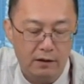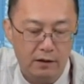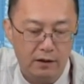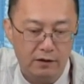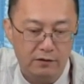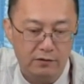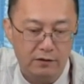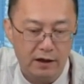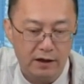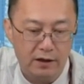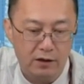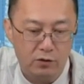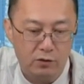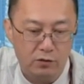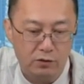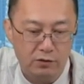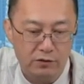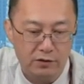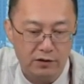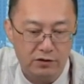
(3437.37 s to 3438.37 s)

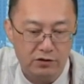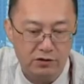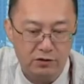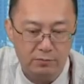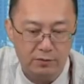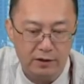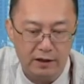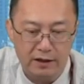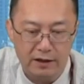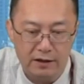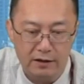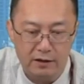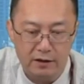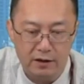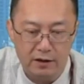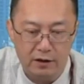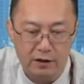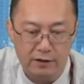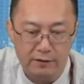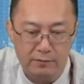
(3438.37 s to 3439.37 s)
Fino, this should be,
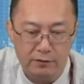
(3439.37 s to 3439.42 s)
I'm